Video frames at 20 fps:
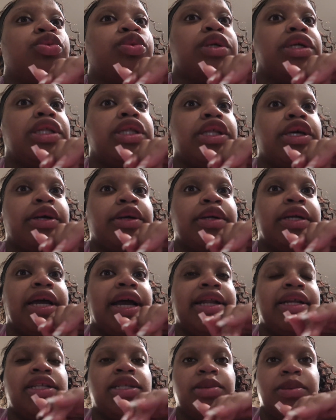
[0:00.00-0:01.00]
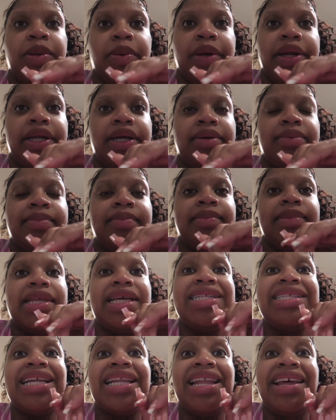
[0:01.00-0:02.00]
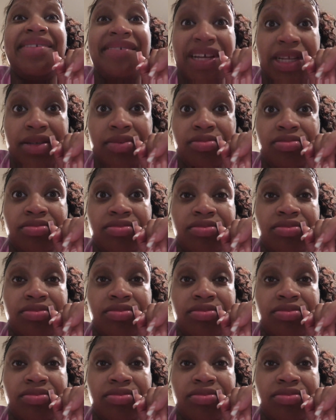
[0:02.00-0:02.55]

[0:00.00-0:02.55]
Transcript: three thirty. I need to be ready. It's eleven.